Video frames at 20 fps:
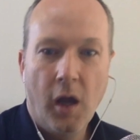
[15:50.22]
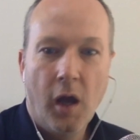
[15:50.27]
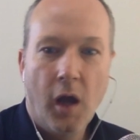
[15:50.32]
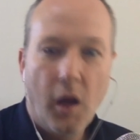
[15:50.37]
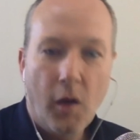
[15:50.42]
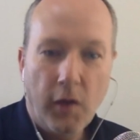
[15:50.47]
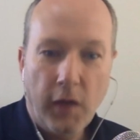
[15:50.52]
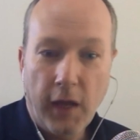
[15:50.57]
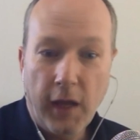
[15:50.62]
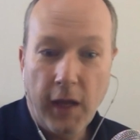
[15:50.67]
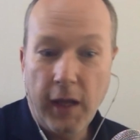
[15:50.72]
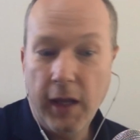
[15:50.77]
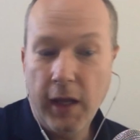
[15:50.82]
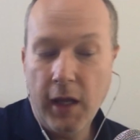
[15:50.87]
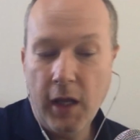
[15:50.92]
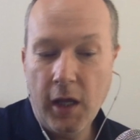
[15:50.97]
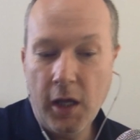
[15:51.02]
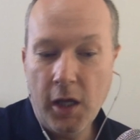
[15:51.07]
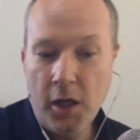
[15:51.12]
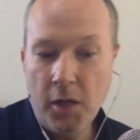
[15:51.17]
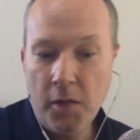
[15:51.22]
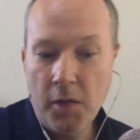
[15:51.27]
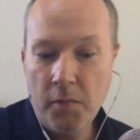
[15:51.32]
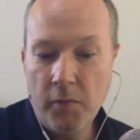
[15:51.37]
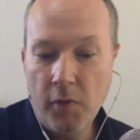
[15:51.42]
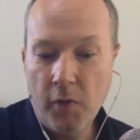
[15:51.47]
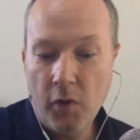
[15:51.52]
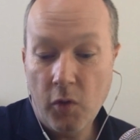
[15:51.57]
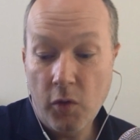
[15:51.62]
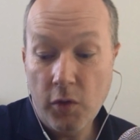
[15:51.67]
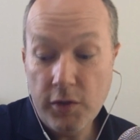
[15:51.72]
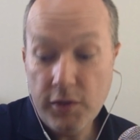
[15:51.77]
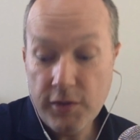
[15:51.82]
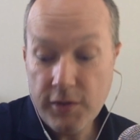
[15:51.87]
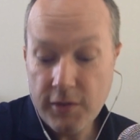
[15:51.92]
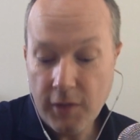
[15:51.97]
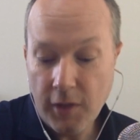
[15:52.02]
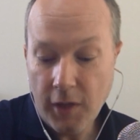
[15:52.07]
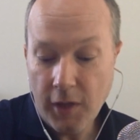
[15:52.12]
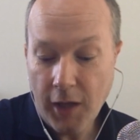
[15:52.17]
Okay. Of
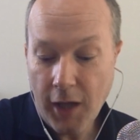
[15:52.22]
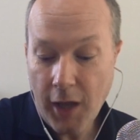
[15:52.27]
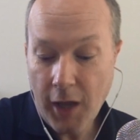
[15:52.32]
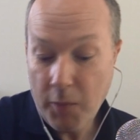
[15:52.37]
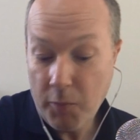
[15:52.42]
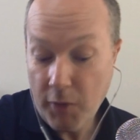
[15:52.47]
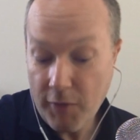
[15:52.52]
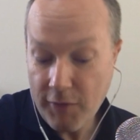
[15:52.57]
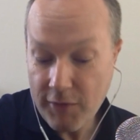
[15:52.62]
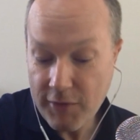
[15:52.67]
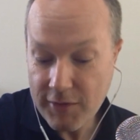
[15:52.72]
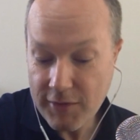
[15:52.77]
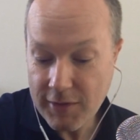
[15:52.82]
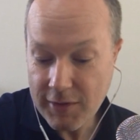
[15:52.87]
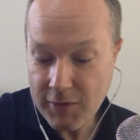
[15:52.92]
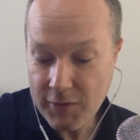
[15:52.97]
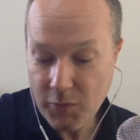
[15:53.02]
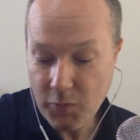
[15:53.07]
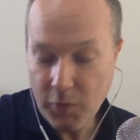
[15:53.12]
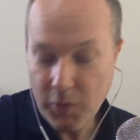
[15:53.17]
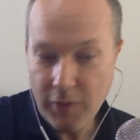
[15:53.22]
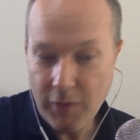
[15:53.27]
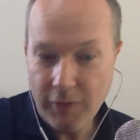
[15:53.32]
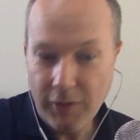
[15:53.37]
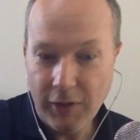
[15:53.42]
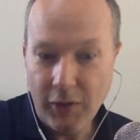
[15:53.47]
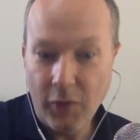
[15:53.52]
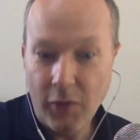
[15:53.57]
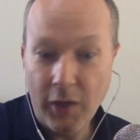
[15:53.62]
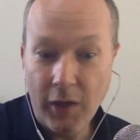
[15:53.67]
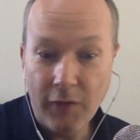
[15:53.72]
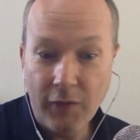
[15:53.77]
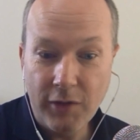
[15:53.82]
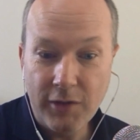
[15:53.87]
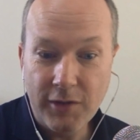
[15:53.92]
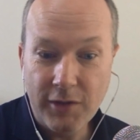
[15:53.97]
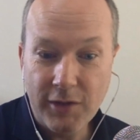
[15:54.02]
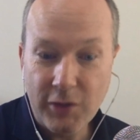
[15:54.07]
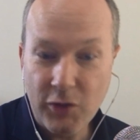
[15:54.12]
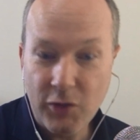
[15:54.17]
course, I preface this with, every
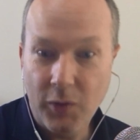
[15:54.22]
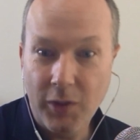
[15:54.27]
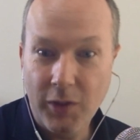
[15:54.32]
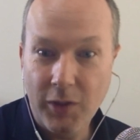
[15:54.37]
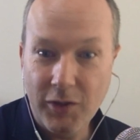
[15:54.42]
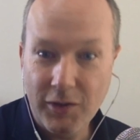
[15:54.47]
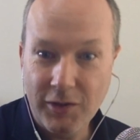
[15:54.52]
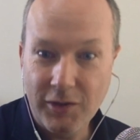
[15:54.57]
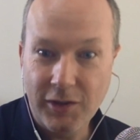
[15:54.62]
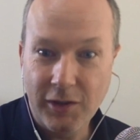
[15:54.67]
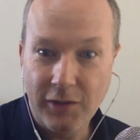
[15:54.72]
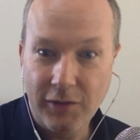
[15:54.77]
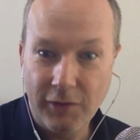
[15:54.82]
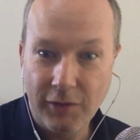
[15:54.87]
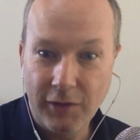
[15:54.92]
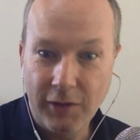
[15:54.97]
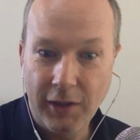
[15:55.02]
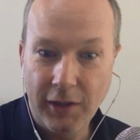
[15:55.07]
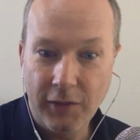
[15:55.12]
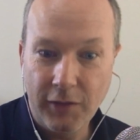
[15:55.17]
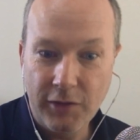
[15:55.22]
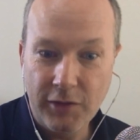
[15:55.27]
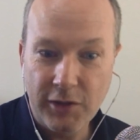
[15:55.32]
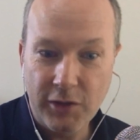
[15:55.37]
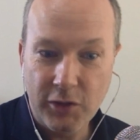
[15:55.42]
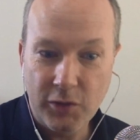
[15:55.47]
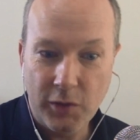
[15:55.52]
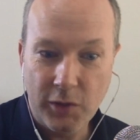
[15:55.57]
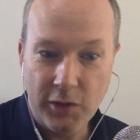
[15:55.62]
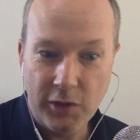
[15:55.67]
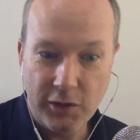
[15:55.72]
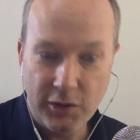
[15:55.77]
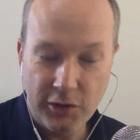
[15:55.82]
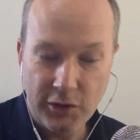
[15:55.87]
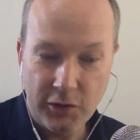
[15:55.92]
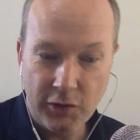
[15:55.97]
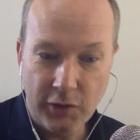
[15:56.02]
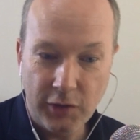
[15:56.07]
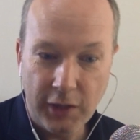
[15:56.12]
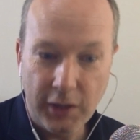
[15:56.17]
situation is different. Every situation
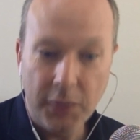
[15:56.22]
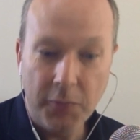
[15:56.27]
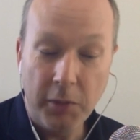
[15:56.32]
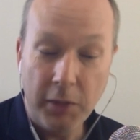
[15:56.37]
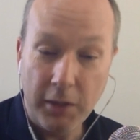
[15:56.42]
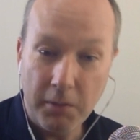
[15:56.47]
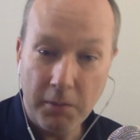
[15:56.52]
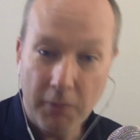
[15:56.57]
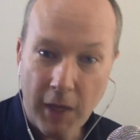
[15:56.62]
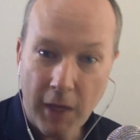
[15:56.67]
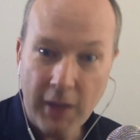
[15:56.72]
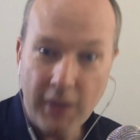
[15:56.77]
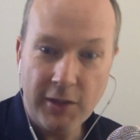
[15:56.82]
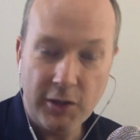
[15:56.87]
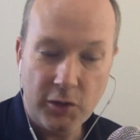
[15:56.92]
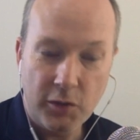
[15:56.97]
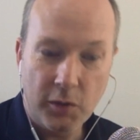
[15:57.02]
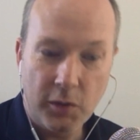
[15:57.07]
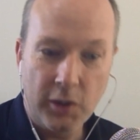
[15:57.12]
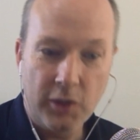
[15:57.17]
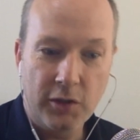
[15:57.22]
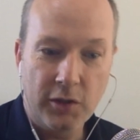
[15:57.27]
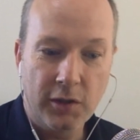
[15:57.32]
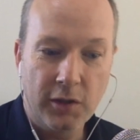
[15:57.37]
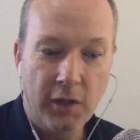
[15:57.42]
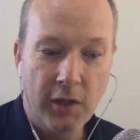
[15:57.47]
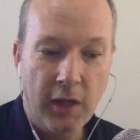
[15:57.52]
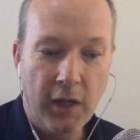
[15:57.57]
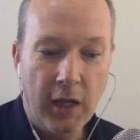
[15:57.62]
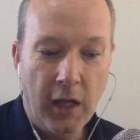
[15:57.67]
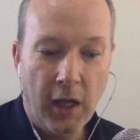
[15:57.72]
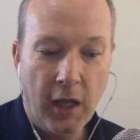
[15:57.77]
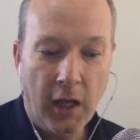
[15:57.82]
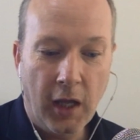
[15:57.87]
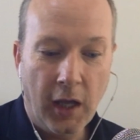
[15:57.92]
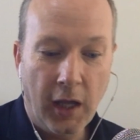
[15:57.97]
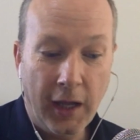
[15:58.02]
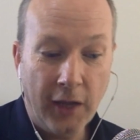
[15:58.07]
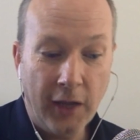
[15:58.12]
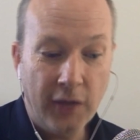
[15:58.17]
is unique. But in my situation,
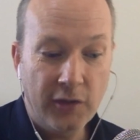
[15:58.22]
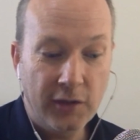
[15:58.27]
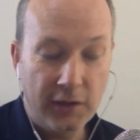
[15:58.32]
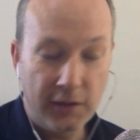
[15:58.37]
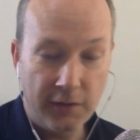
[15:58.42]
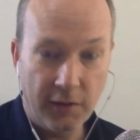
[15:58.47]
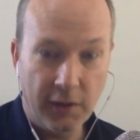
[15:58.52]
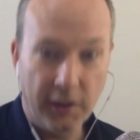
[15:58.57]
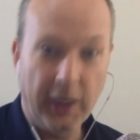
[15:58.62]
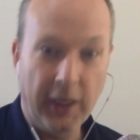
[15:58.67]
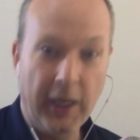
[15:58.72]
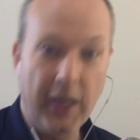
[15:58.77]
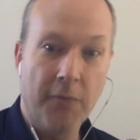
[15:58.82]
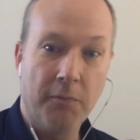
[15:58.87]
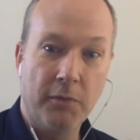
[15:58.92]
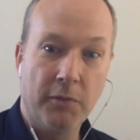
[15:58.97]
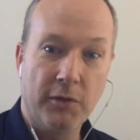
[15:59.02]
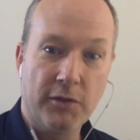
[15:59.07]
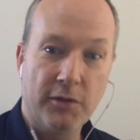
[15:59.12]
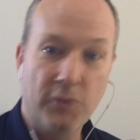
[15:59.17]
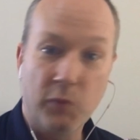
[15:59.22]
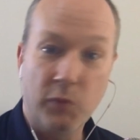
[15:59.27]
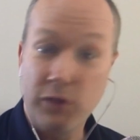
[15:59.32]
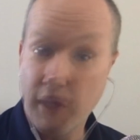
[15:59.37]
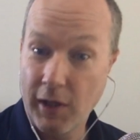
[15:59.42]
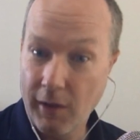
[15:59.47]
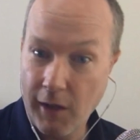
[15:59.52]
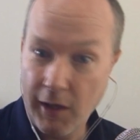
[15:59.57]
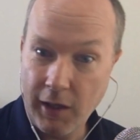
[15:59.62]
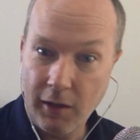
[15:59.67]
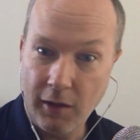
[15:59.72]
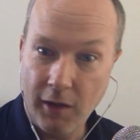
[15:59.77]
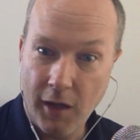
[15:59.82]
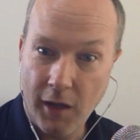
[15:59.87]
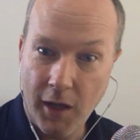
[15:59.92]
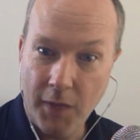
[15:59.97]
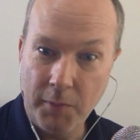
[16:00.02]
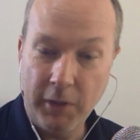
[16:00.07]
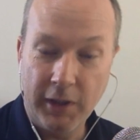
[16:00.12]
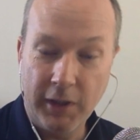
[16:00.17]
I actually live on campus, which I like a
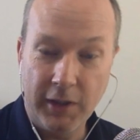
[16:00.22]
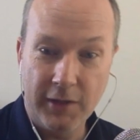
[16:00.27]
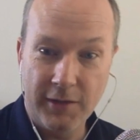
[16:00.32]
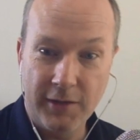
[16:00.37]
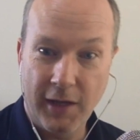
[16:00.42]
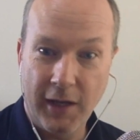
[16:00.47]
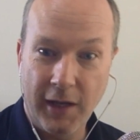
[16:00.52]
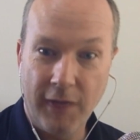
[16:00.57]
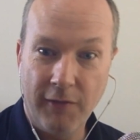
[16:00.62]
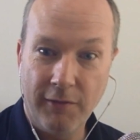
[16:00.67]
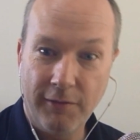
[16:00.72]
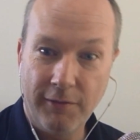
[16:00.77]
lot because I have a